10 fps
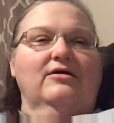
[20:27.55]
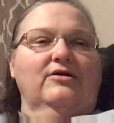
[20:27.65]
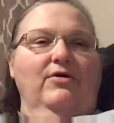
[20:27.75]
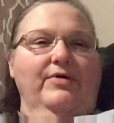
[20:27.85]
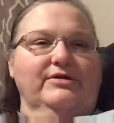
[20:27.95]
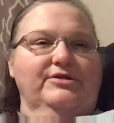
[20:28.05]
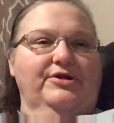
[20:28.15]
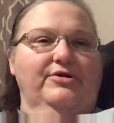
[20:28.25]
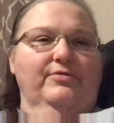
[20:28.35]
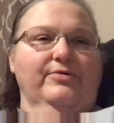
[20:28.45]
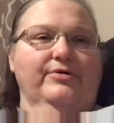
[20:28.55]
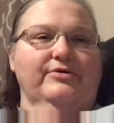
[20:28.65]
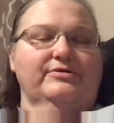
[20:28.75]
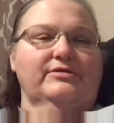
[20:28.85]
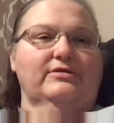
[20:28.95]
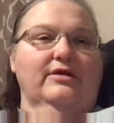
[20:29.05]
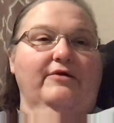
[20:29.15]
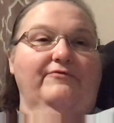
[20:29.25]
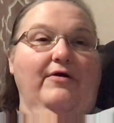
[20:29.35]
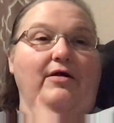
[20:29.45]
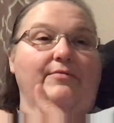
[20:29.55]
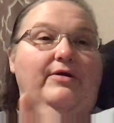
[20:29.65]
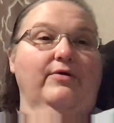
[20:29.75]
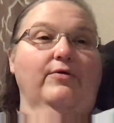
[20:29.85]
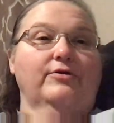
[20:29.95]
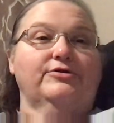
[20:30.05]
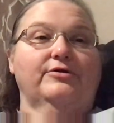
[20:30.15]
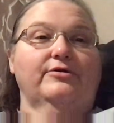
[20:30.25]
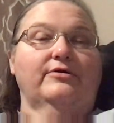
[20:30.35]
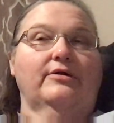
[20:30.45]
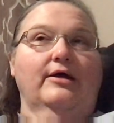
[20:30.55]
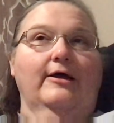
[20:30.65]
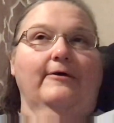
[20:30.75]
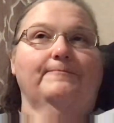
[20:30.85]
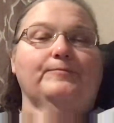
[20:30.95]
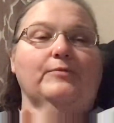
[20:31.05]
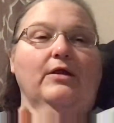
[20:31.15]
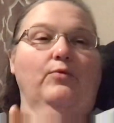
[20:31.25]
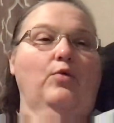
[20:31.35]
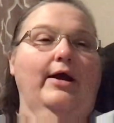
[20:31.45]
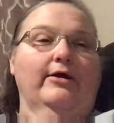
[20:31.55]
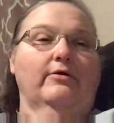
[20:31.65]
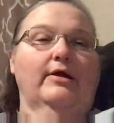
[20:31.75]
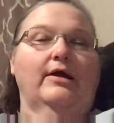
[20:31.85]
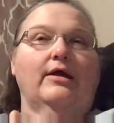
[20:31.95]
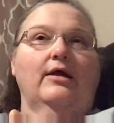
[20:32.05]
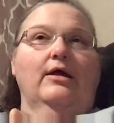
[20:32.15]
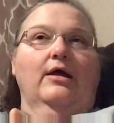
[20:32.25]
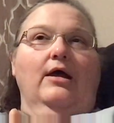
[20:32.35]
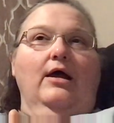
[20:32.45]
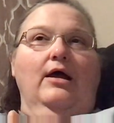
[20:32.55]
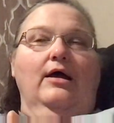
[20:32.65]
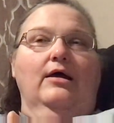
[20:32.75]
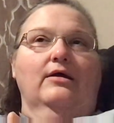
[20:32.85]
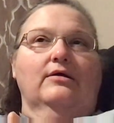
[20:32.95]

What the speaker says: going to Huber's farm and orchard and winery, uh,